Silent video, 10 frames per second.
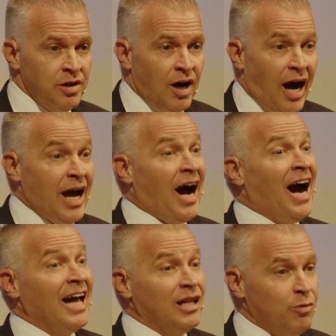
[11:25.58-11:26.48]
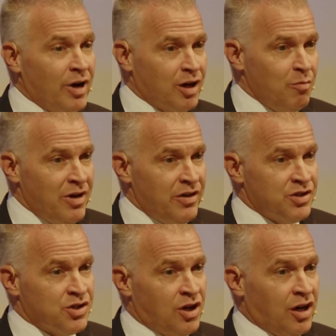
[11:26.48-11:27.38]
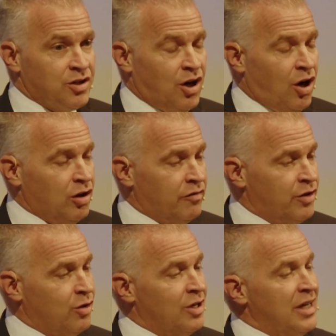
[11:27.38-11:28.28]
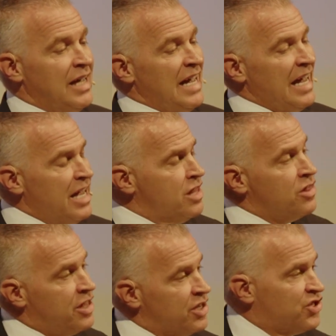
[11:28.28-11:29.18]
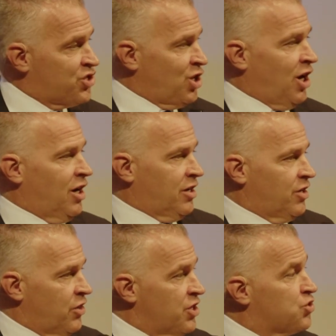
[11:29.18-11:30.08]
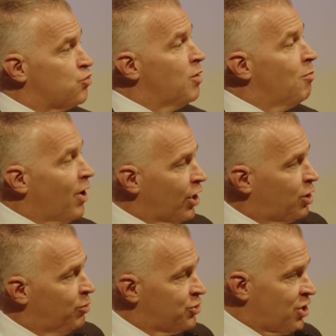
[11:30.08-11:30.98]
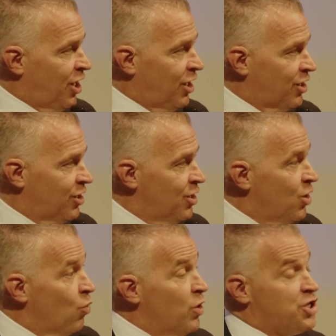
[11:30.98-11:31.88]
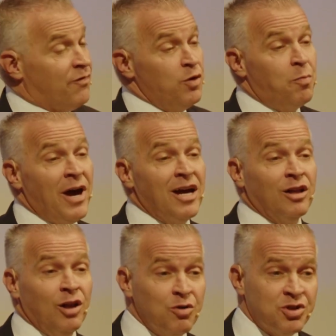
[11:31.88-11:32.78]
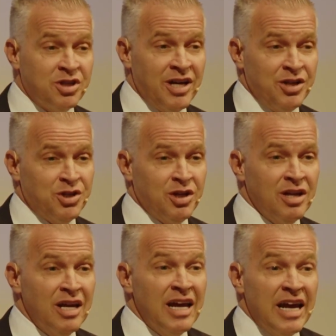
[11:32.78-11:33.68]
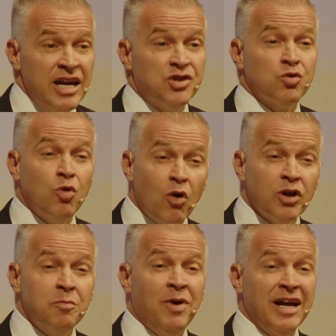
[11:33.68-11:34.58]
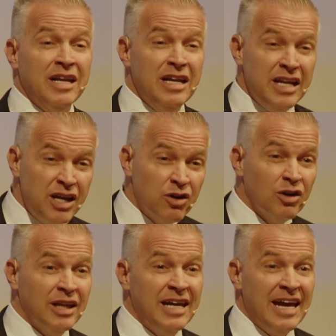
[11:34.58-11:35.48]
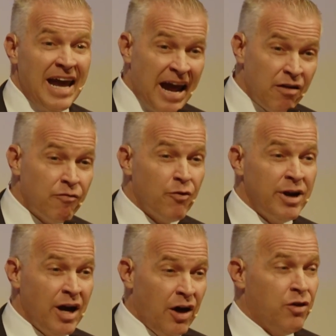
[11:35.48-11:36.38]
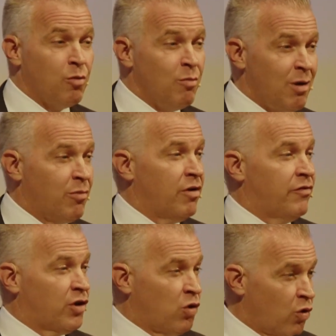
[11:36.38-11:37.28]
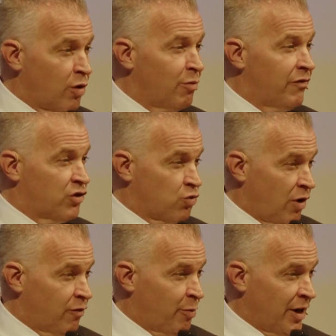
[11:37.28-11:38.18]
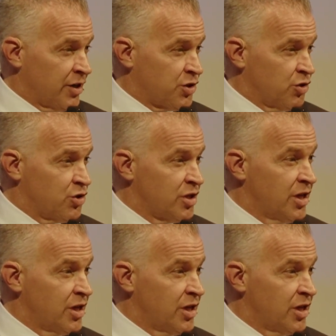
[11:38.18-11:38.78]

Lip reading: I highly recommend this talk to all of you. In this talk, this remarkable talk, which if you pay close attention, is quoted by nearly every other member of the Quorum of the 12 Apostles